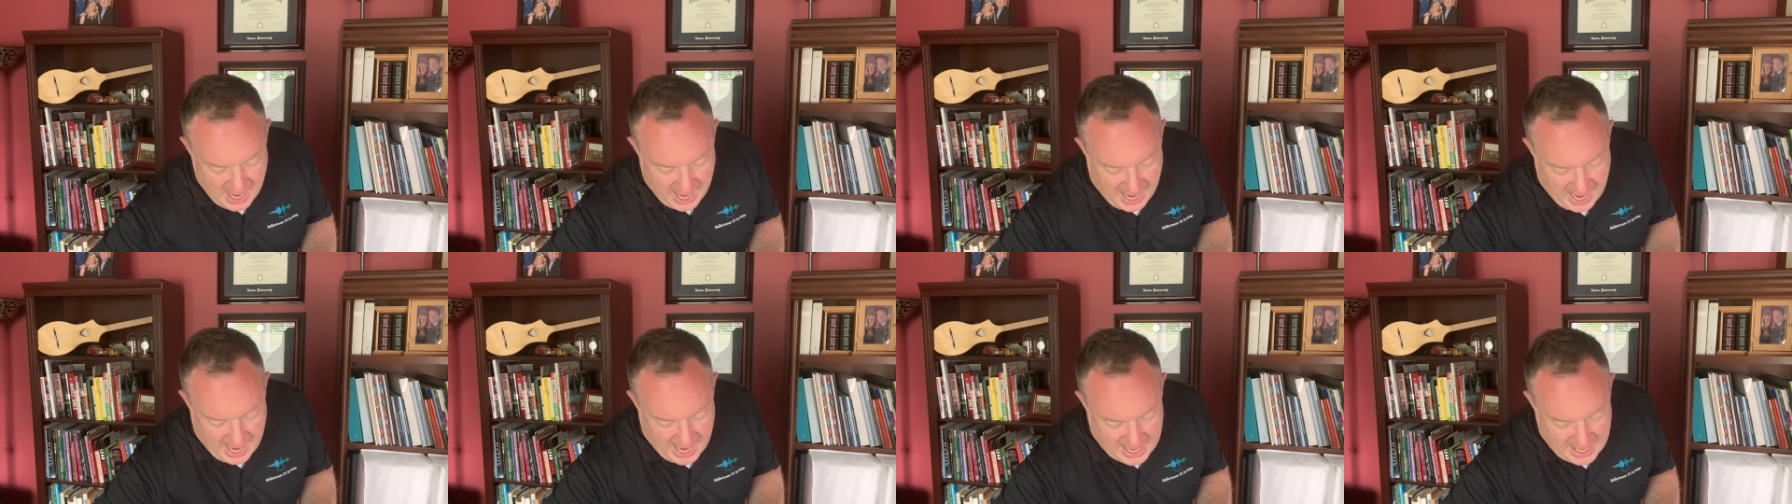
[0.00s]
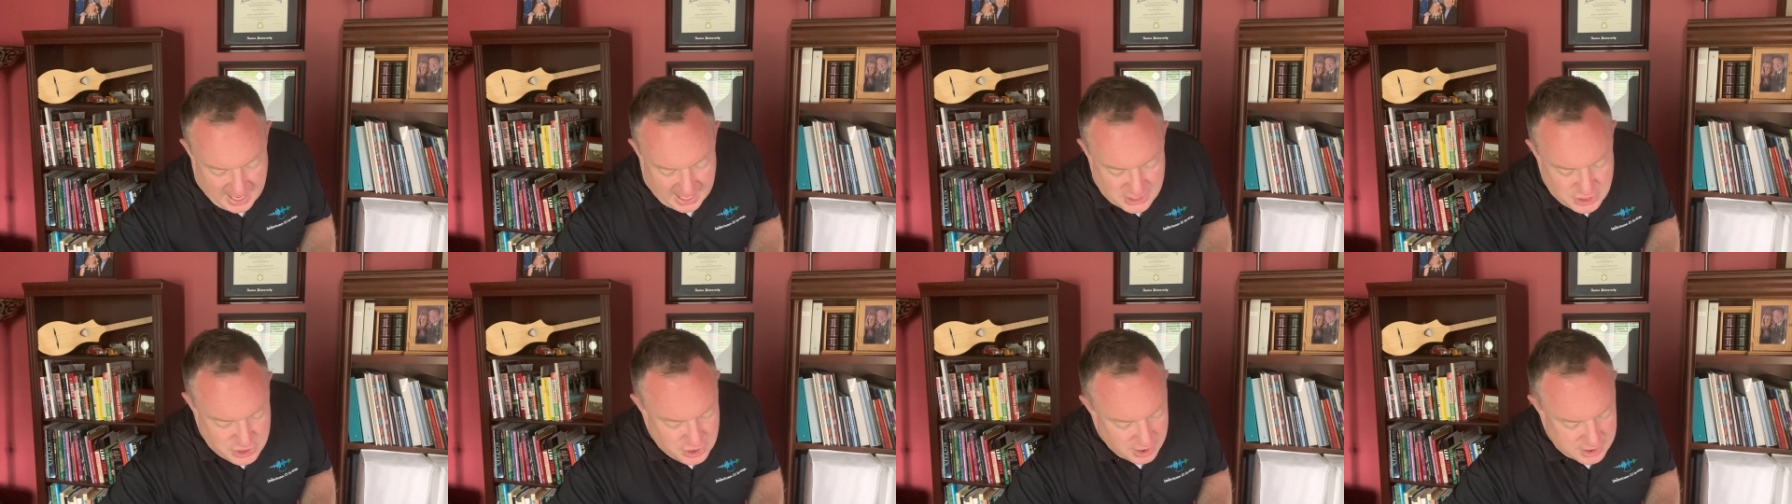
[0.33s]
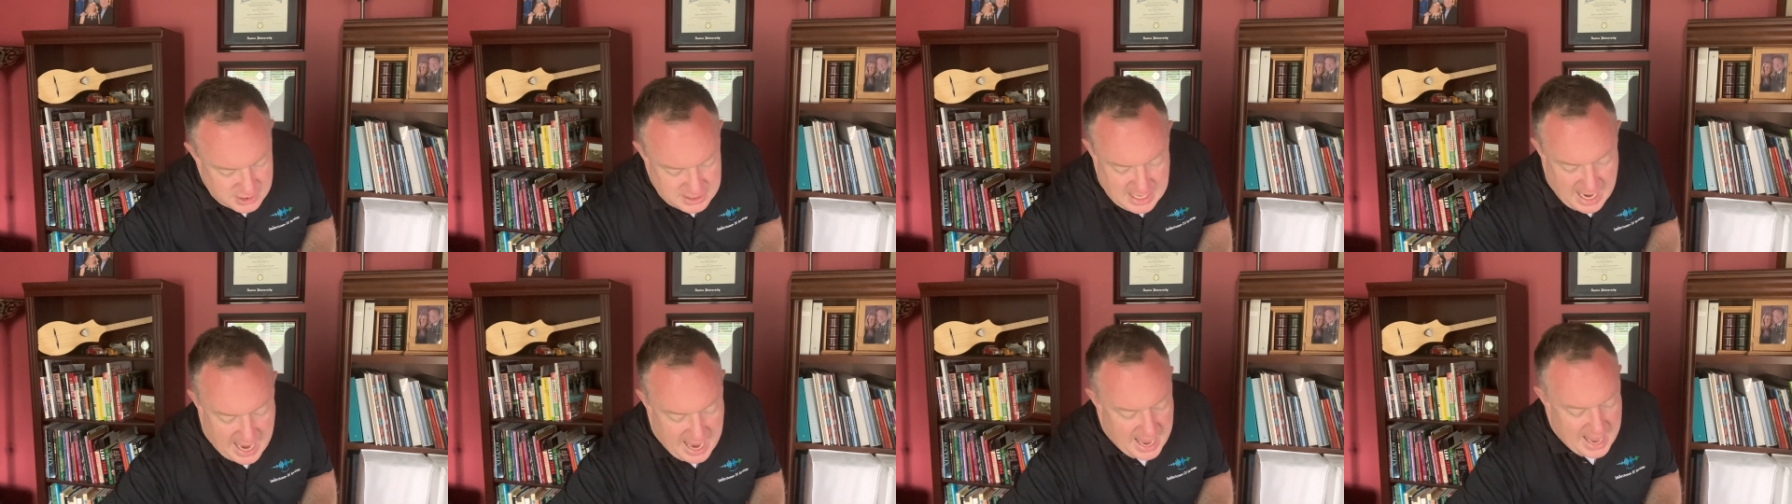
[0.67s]
and I
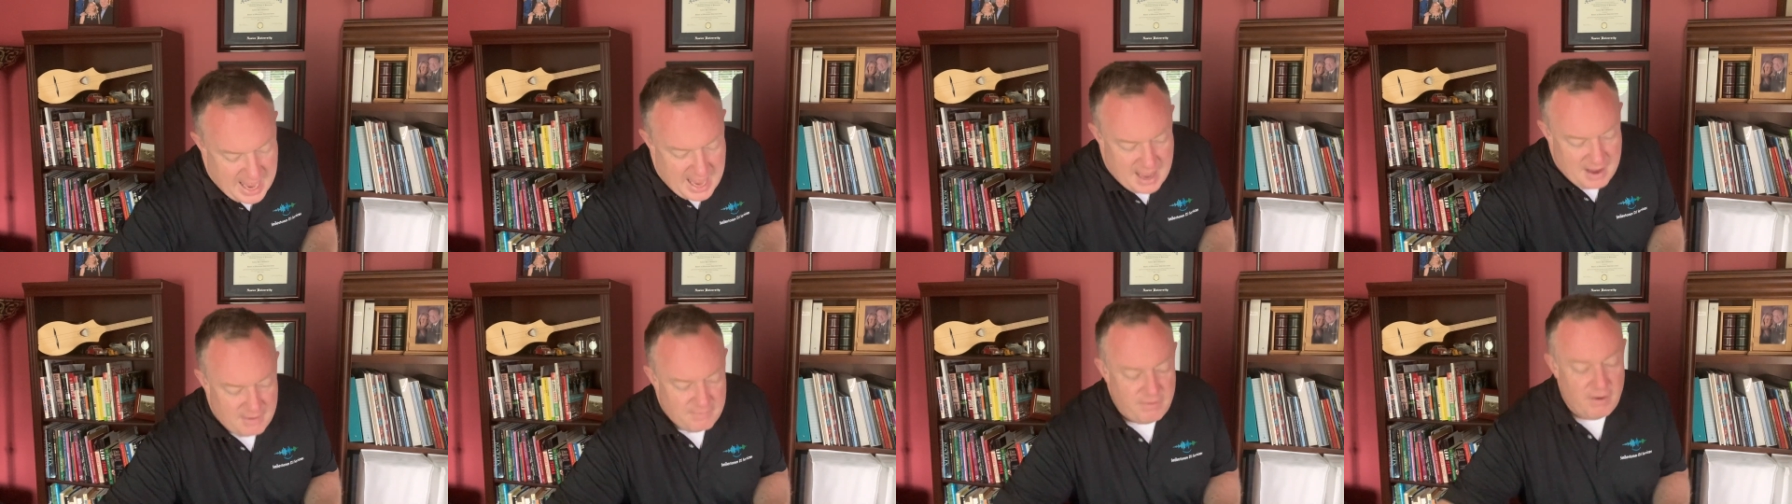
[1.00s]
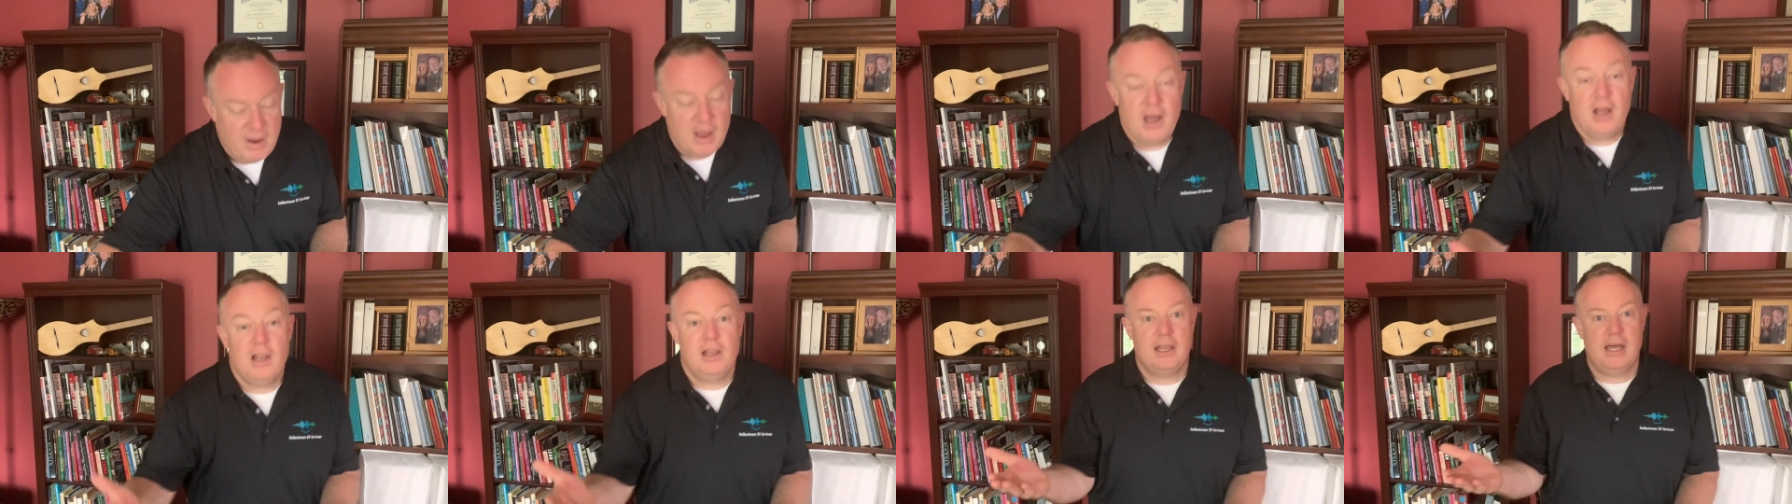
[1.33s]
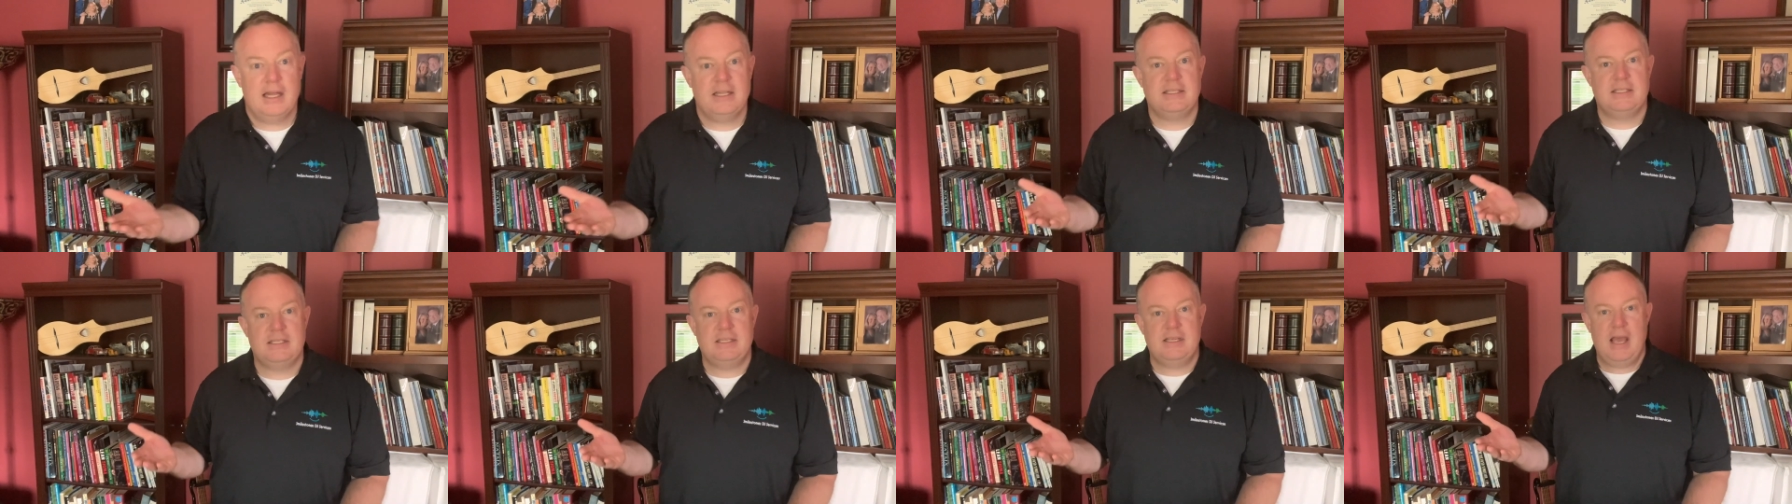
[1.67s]
just have,
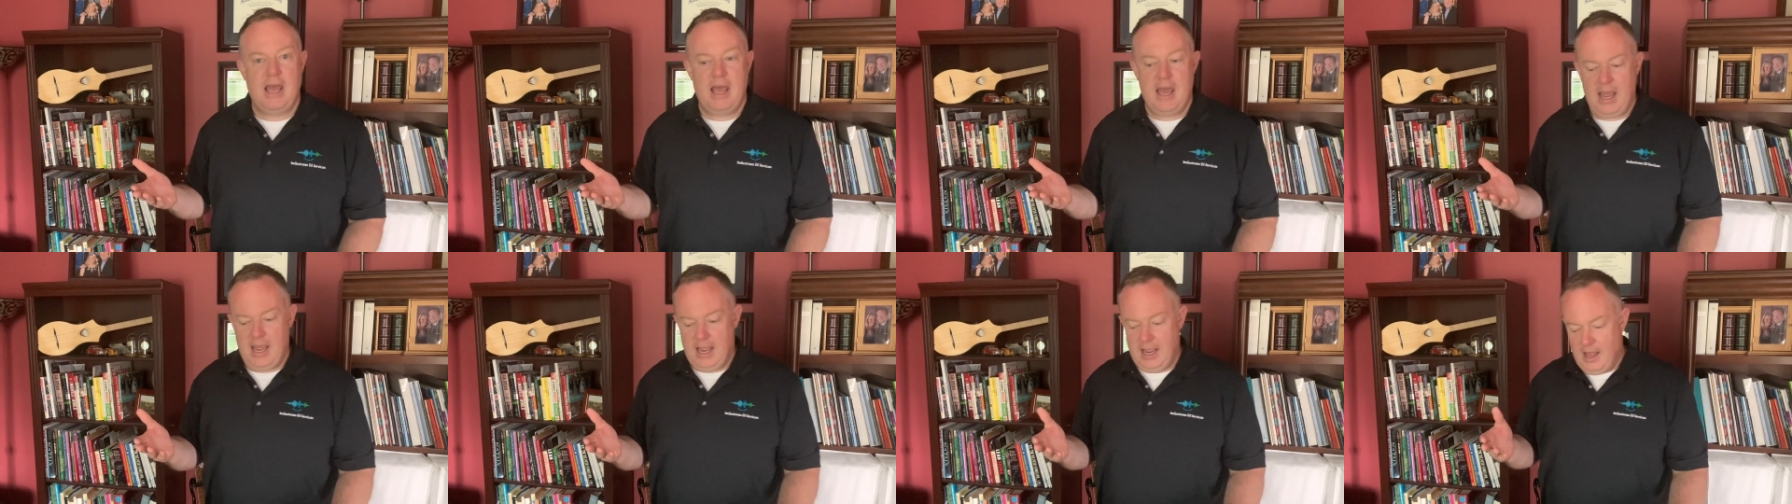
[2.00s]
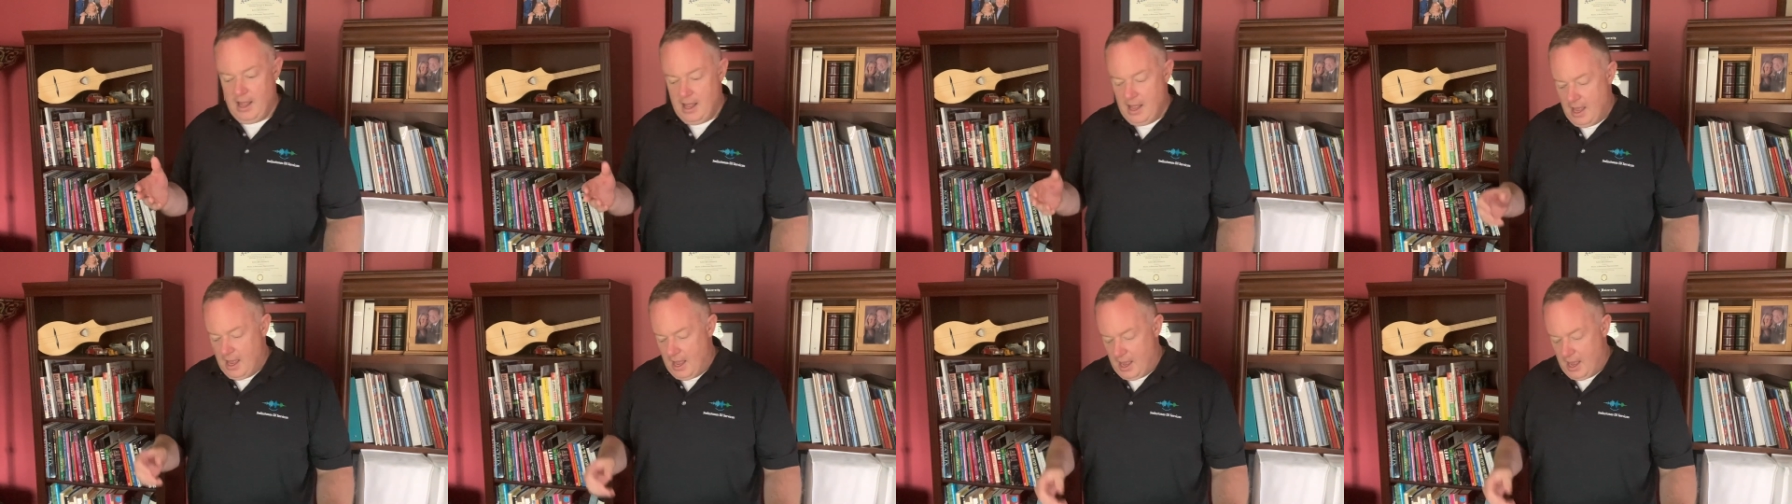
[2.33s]
let's say,